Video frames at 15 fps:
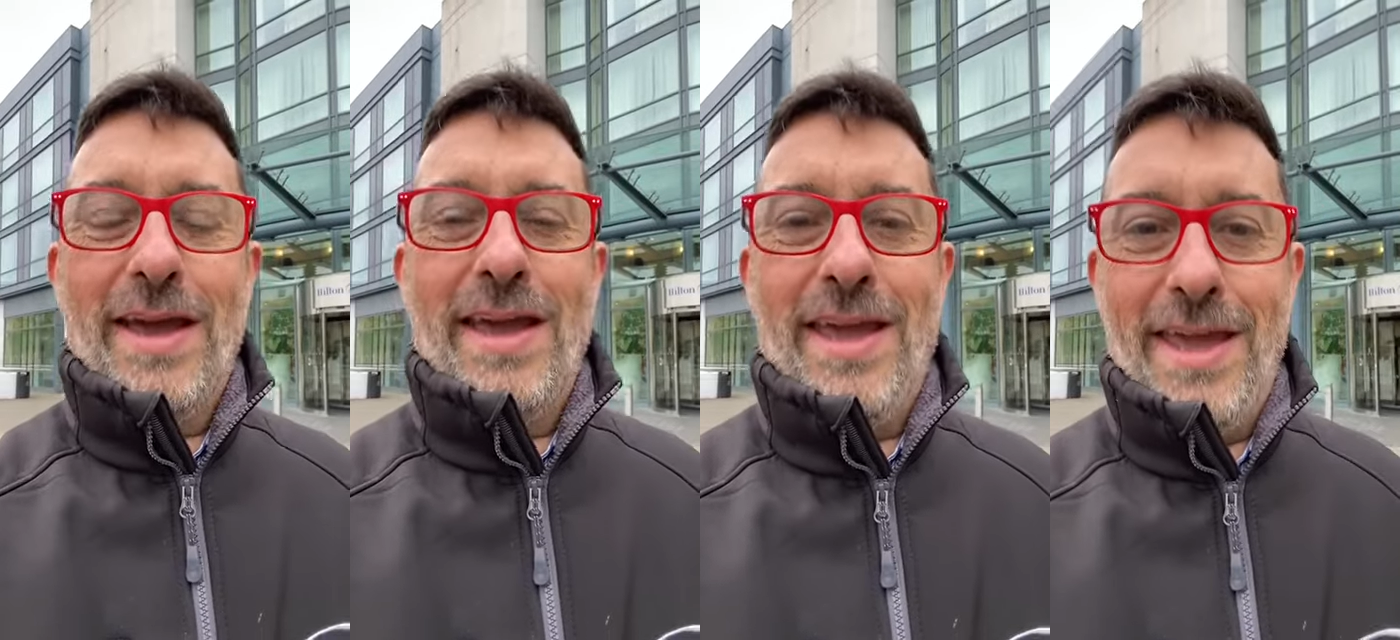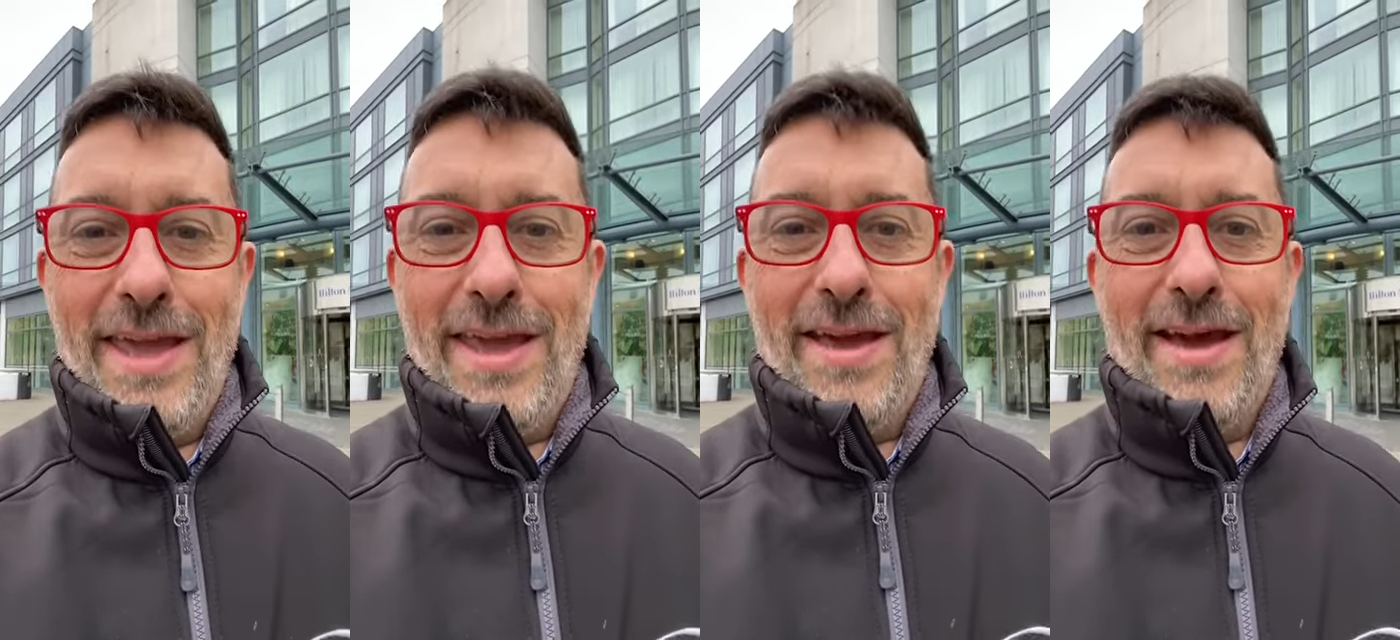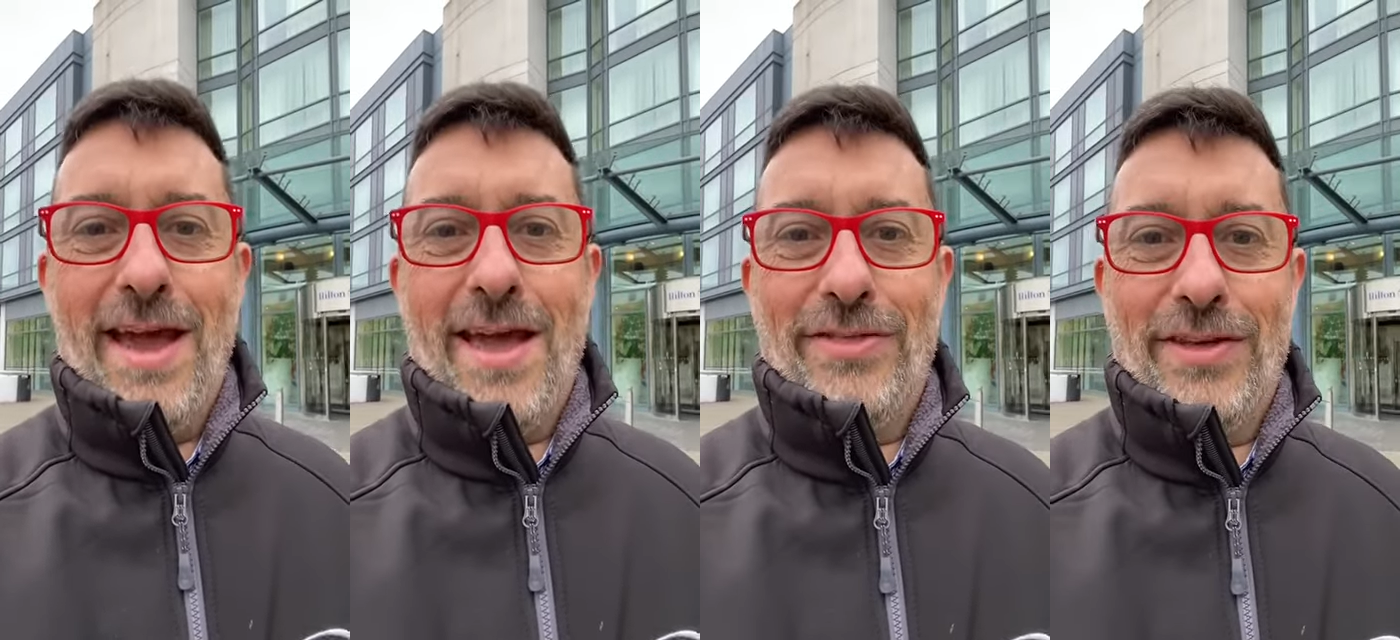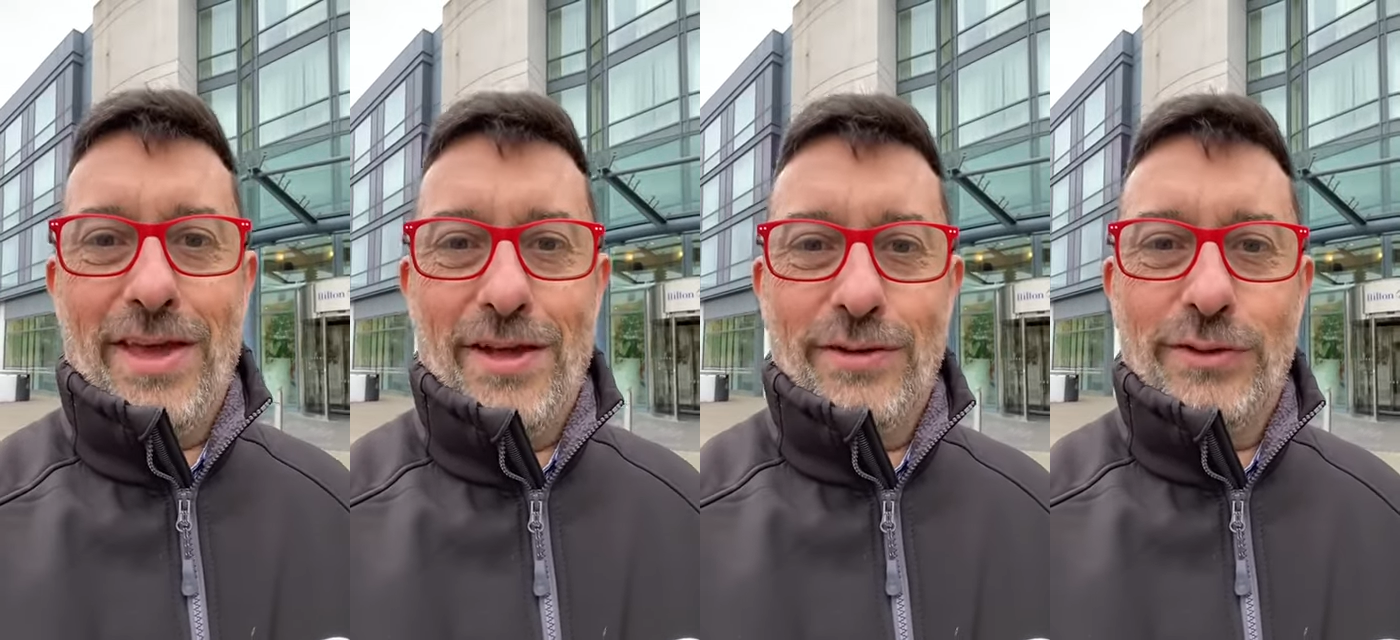here at
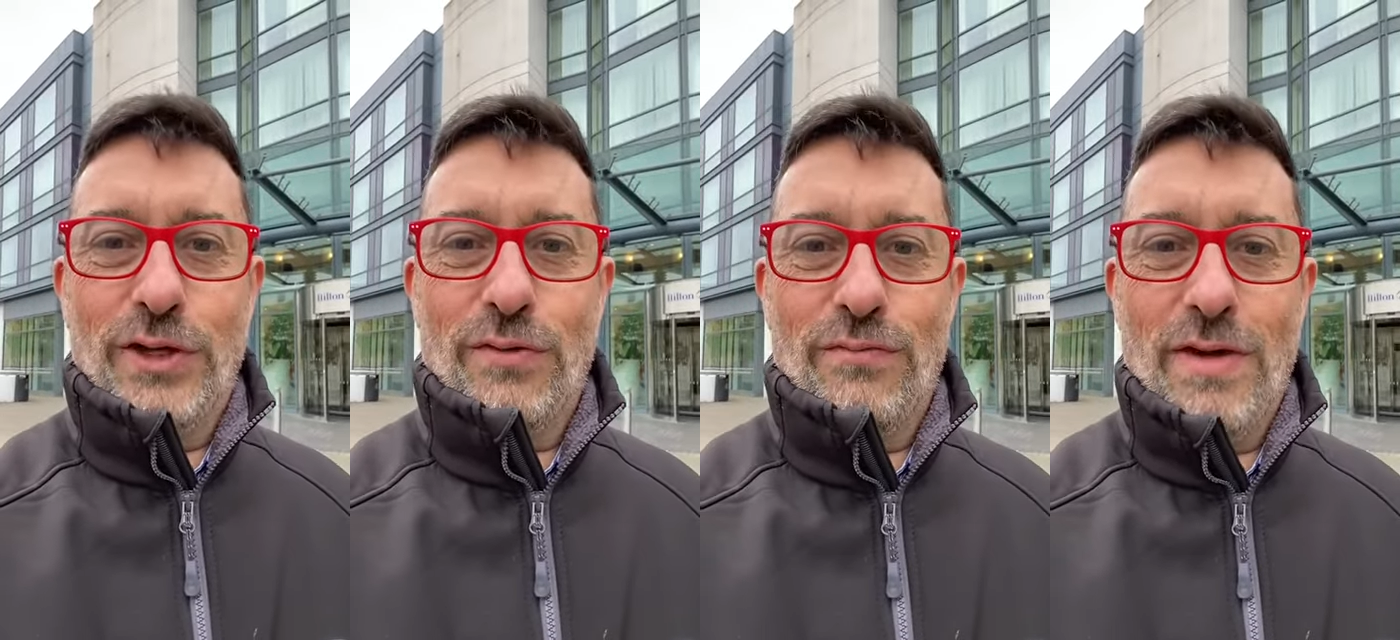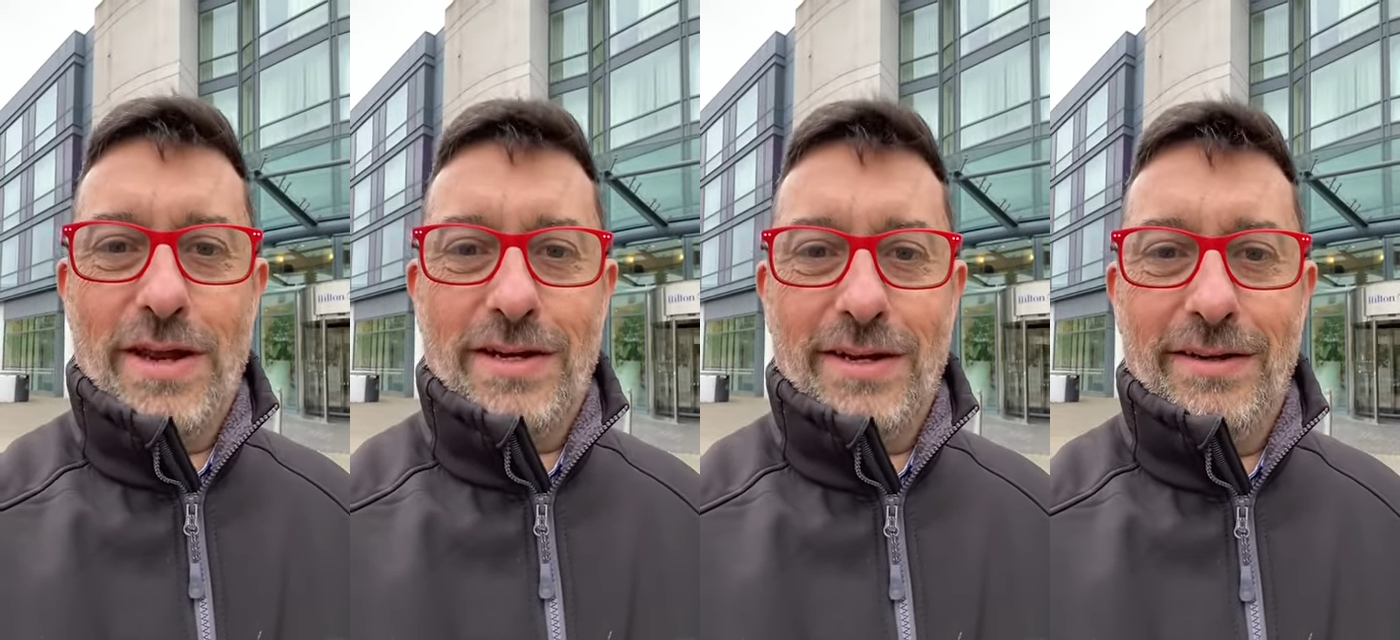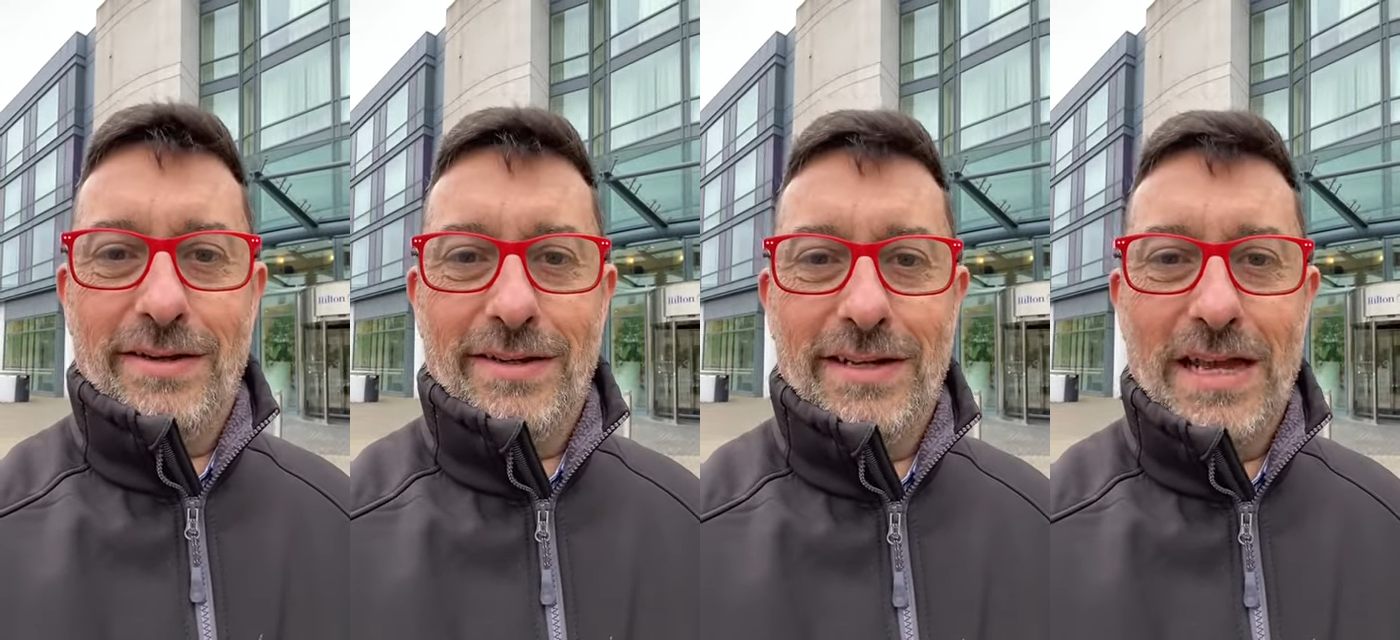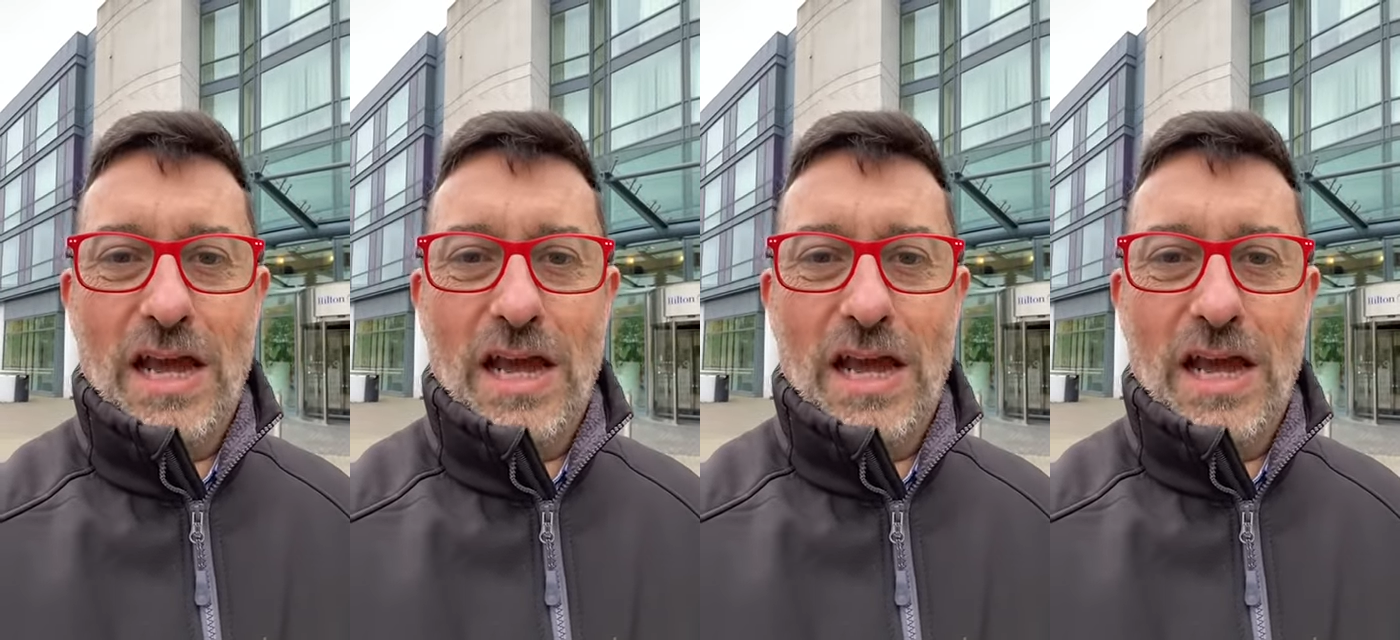the Hilton Reading,